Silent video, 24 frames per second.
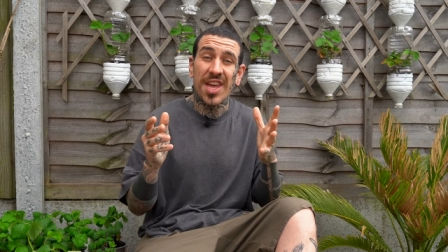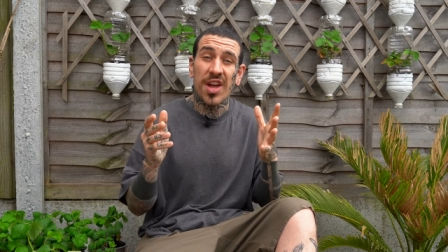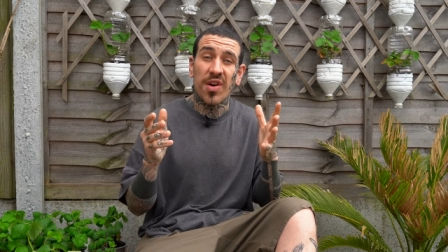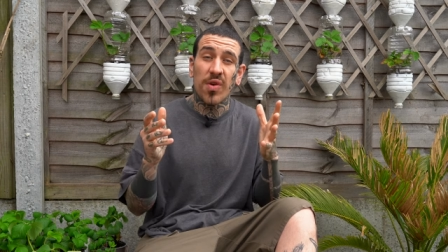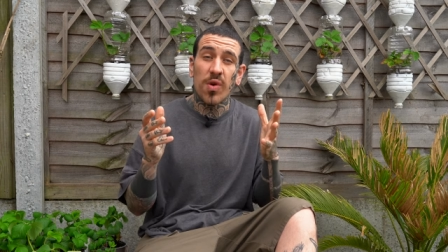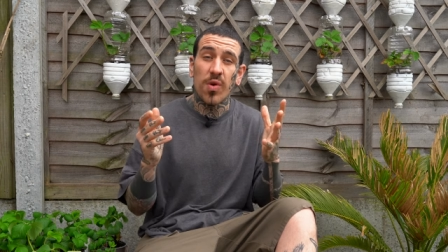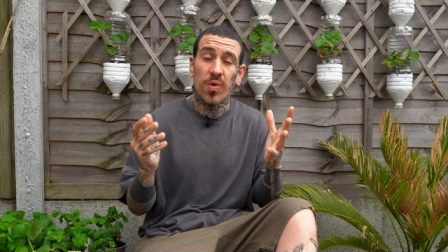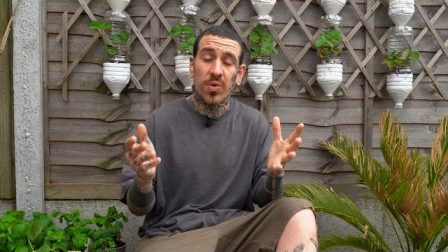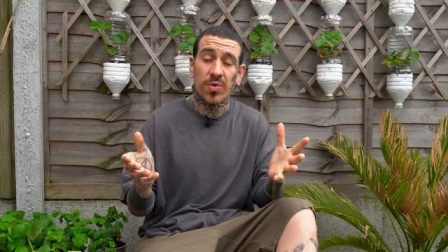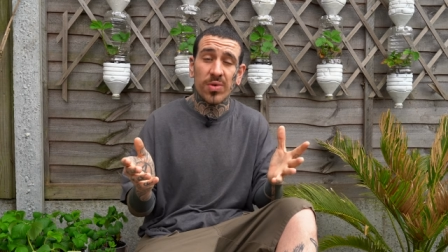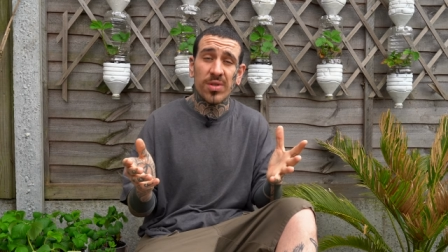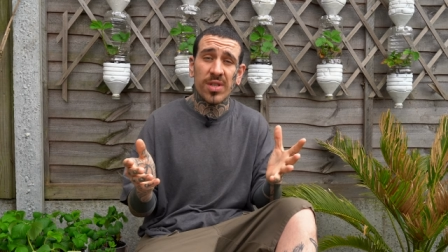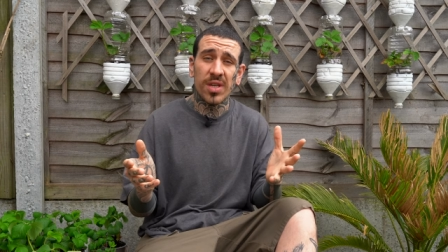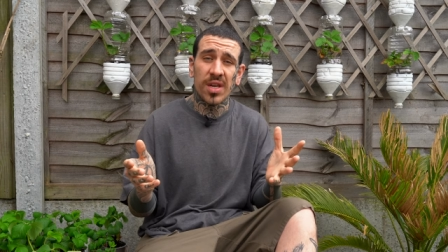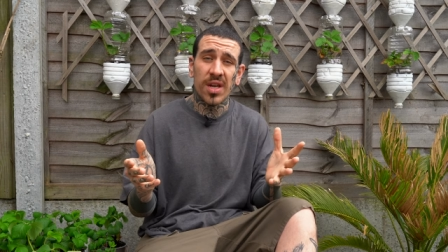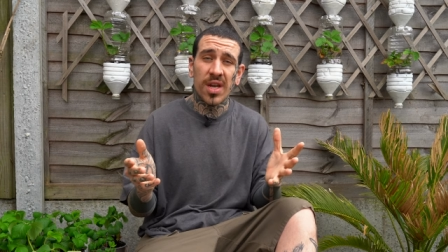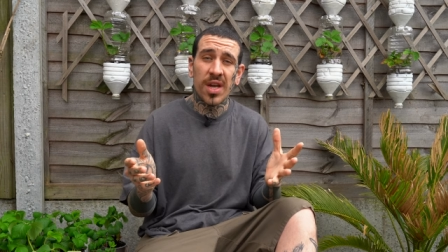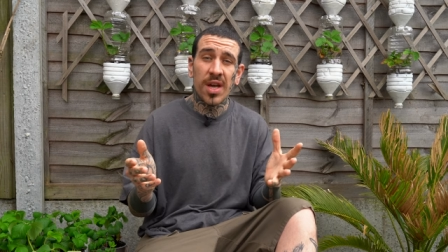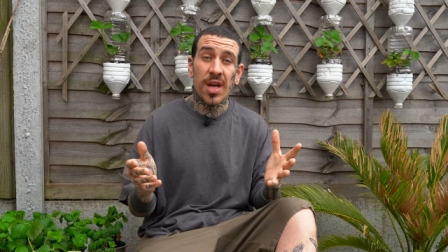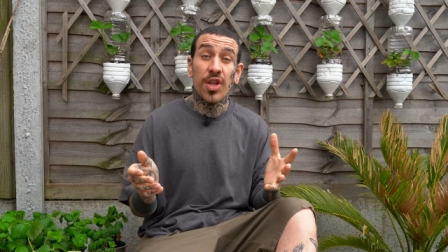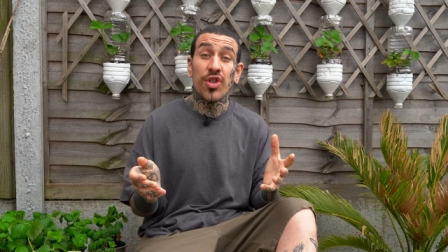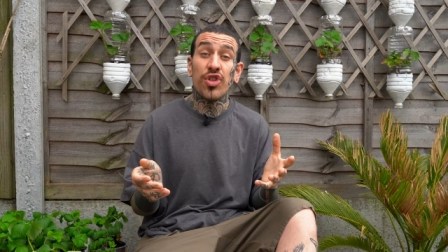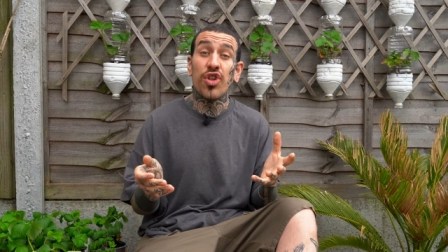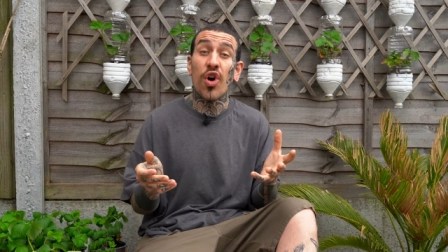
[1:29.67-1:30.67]
year old,
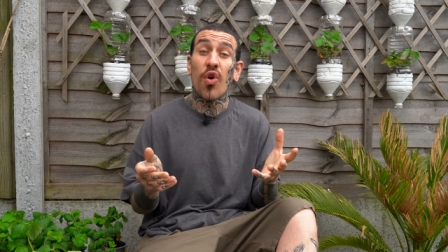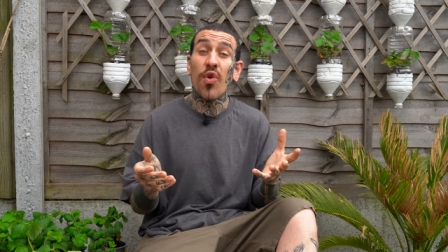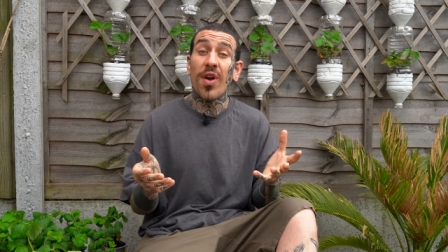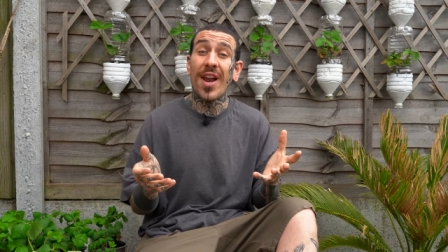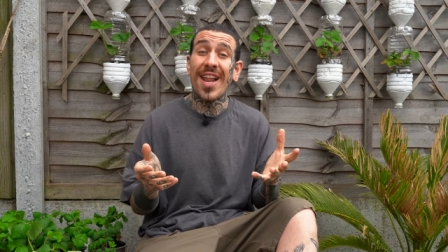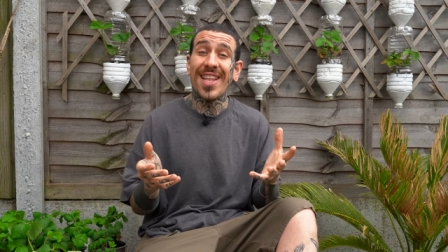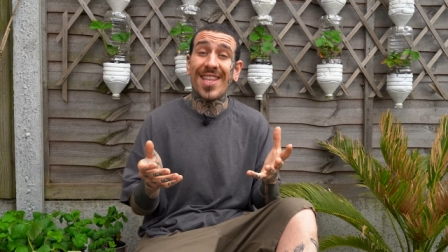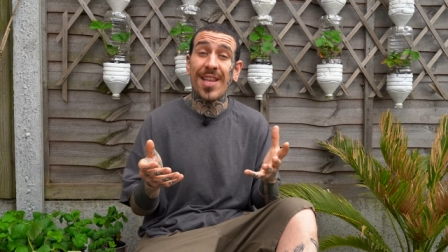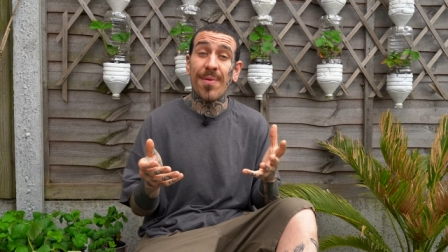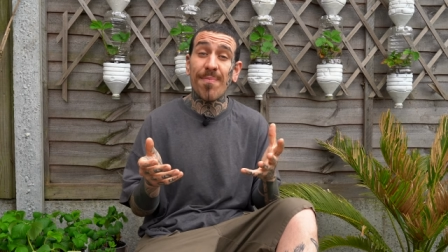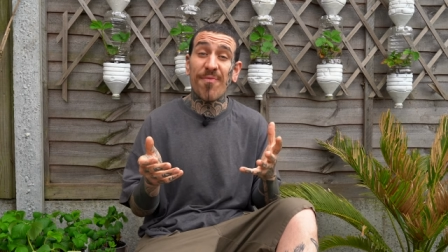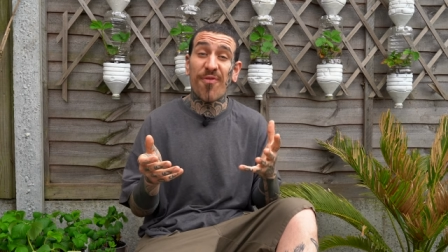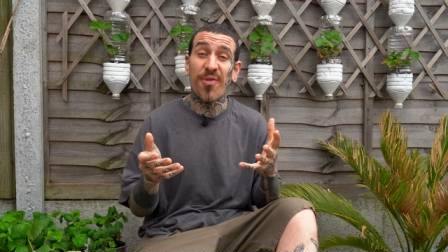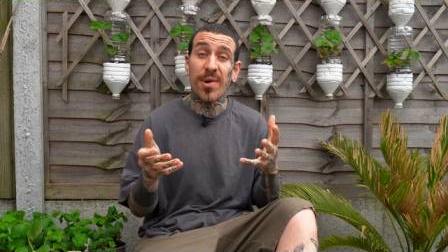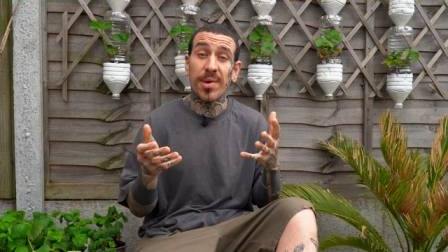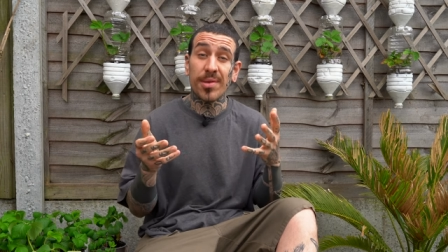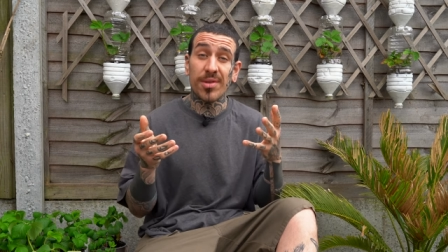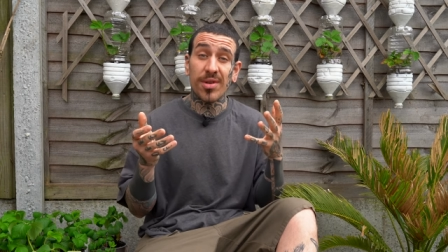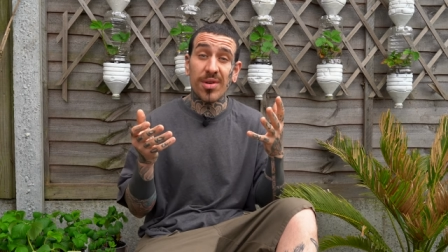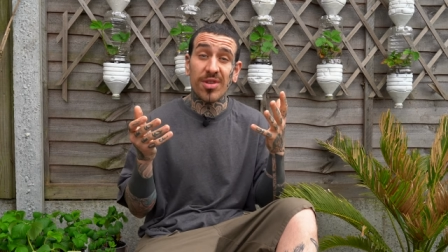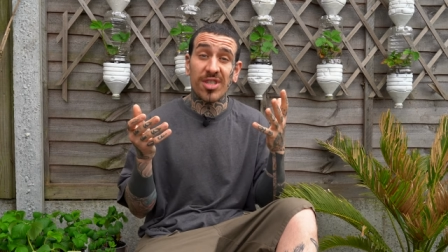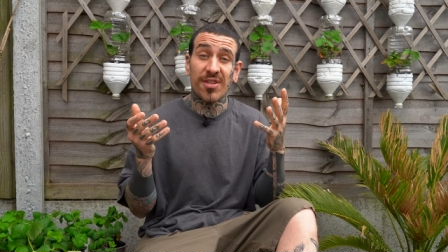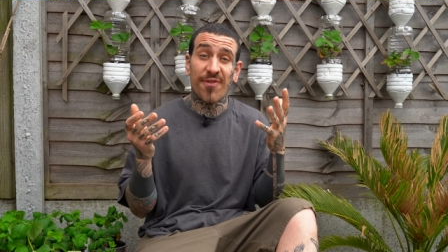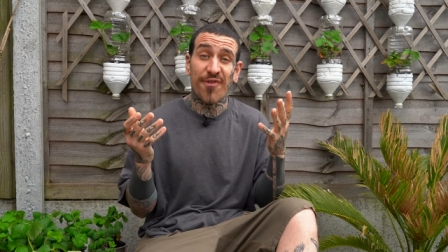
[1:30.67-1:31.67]
don't let them
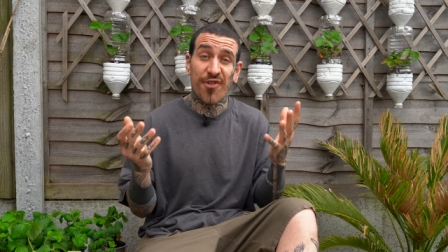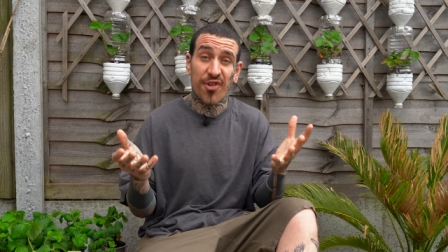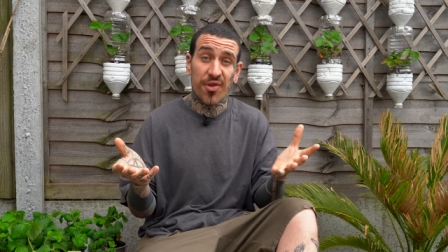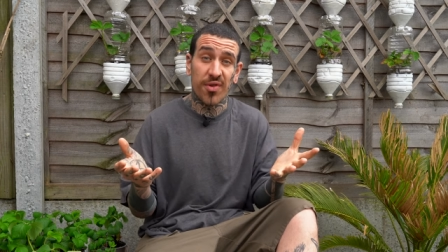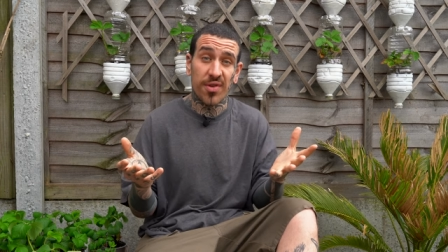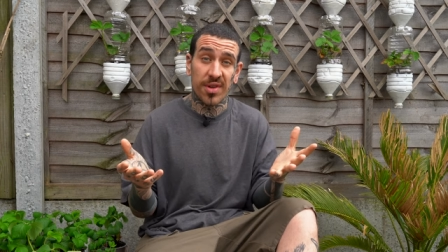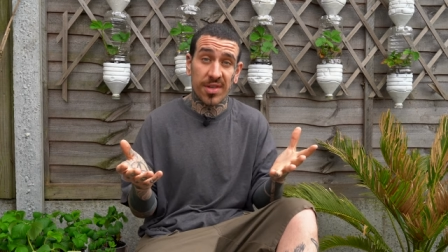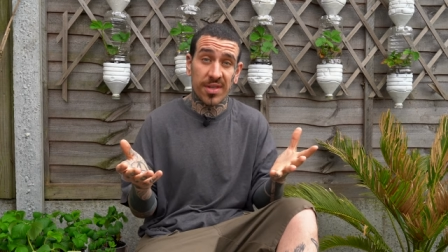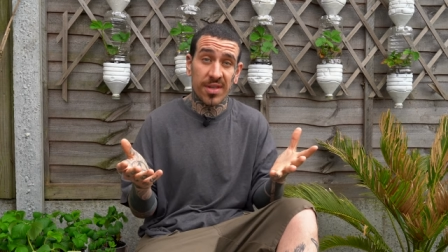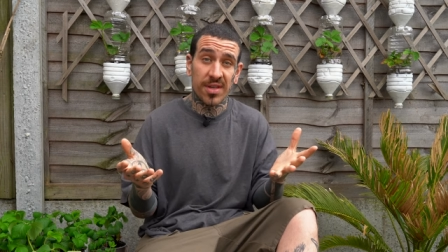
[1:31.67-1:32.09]
produce fruit.